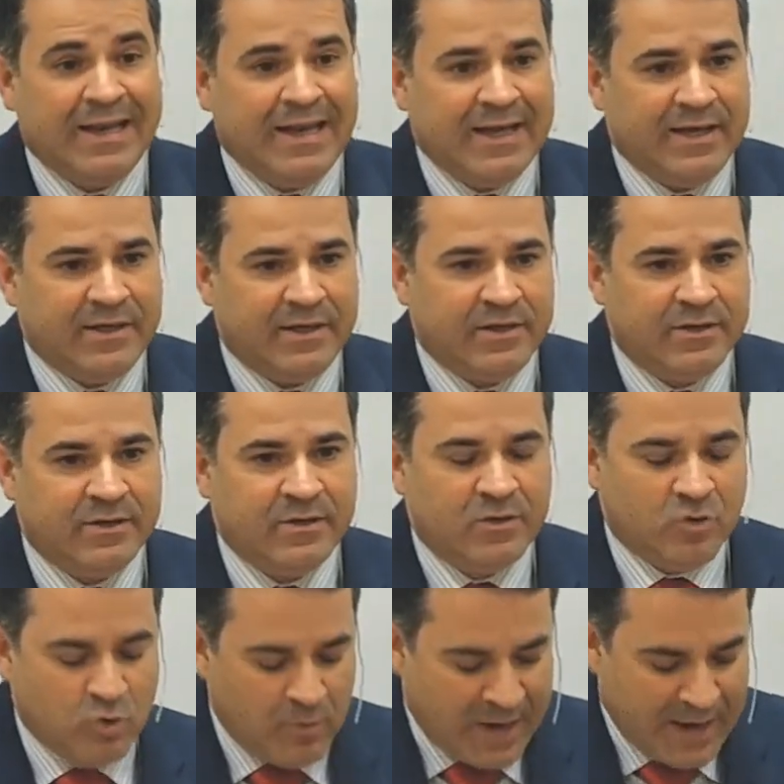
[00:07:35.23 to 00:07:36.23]
fulfilled
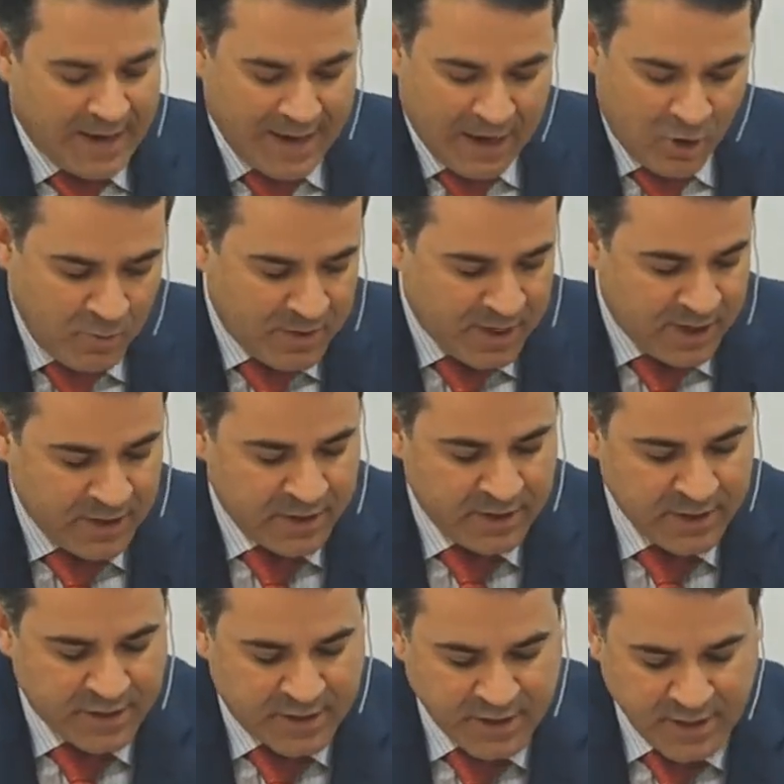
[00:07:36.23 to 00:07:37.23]
of the presence of
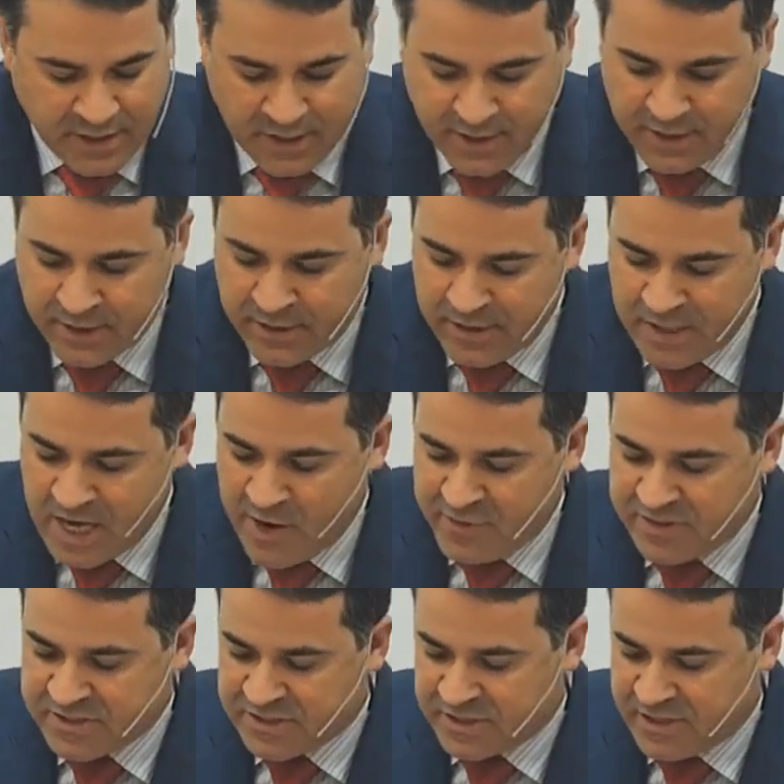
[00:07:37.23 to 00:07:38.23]
God, fulfilled
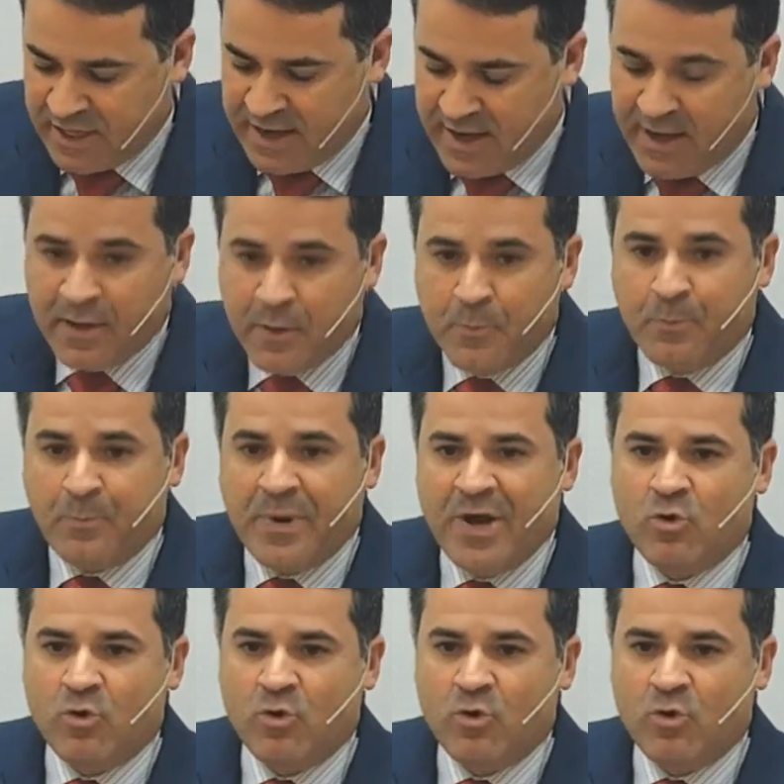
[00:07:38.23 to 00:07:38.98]
of happiness,